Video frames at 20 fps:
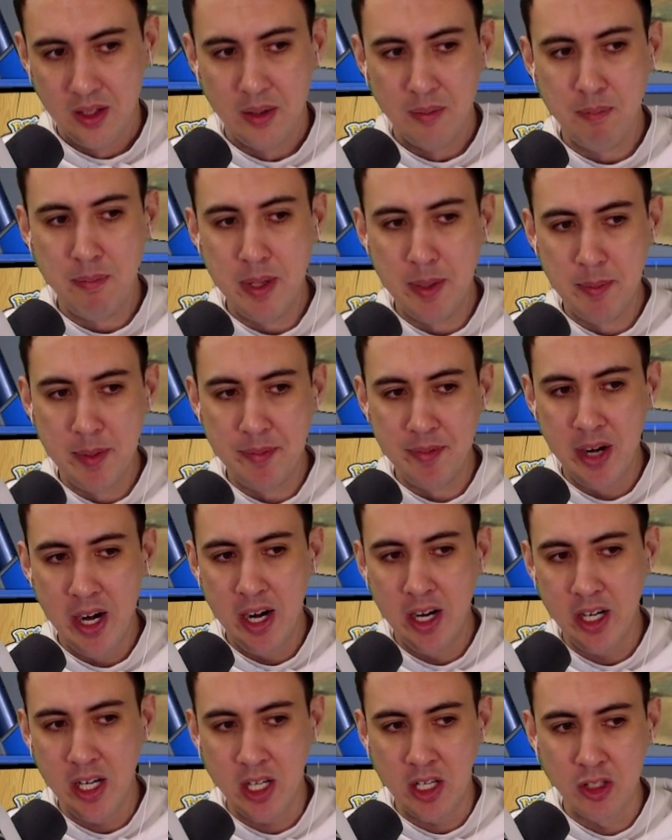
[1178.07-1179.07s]
Minimum
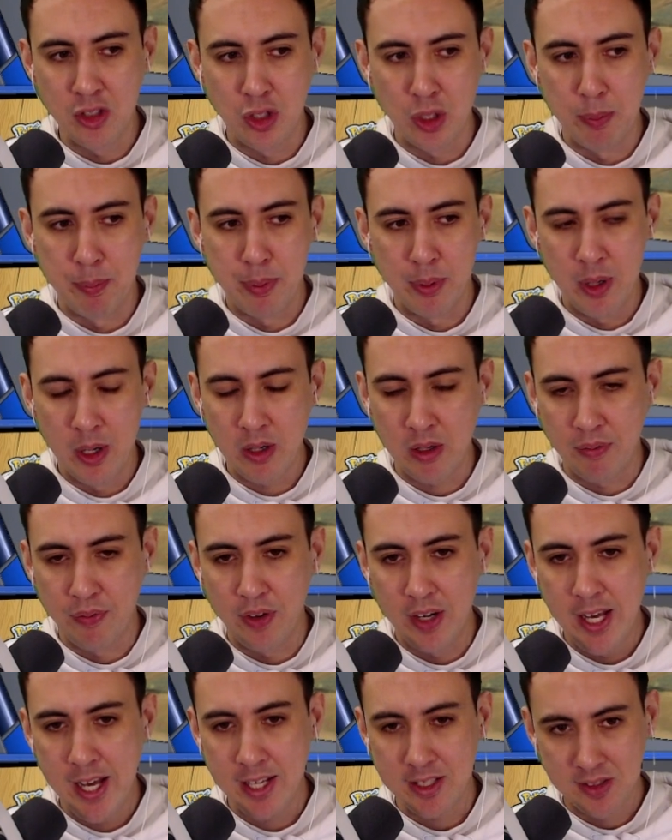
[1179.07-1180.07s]
rarity because you're broke,
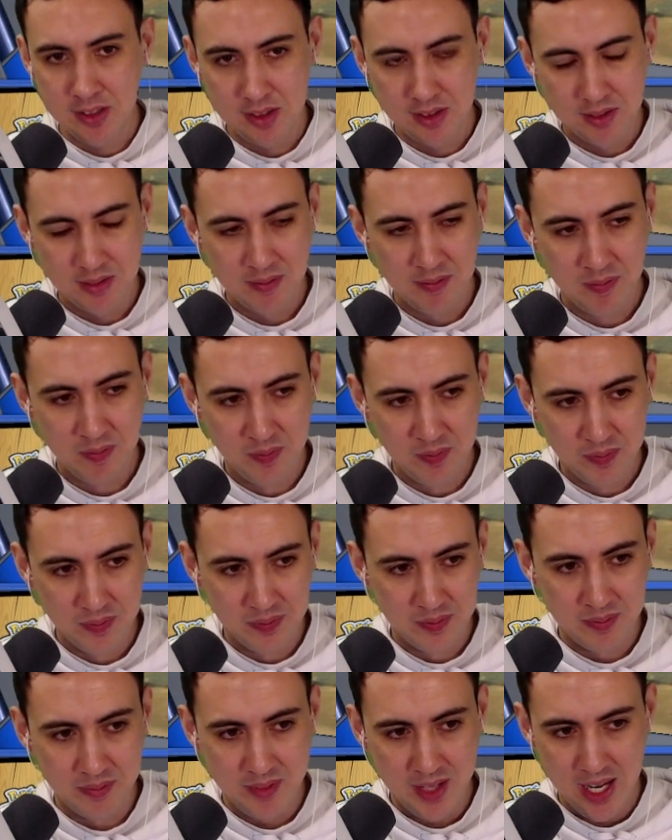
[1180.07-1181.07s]
Flex?
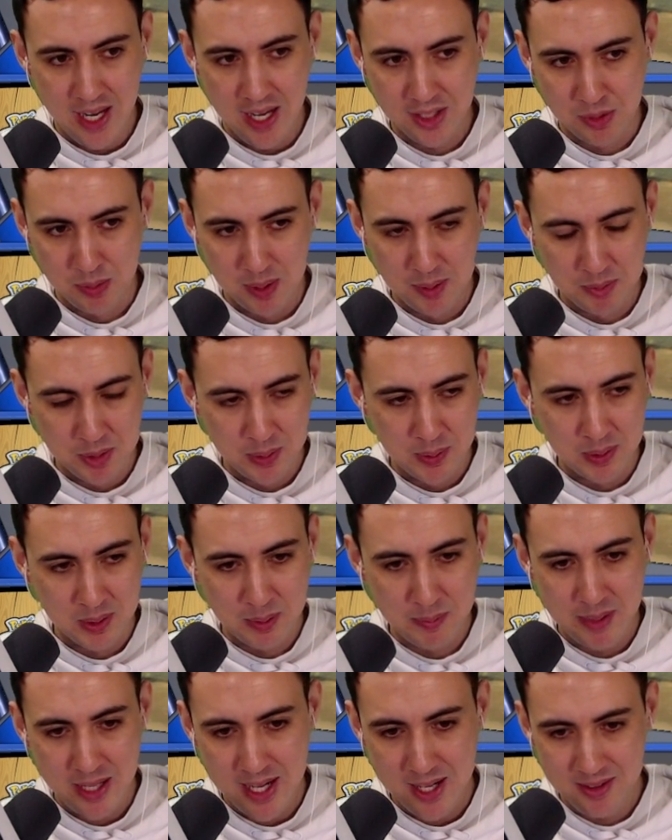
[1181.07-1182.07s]
Yeah, that's what I'm talking
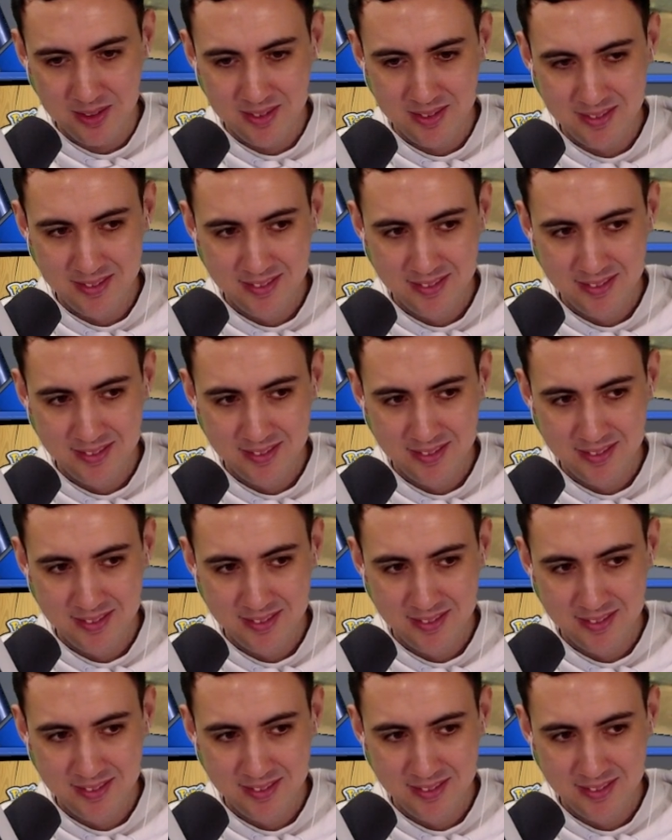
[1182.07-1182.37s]
about.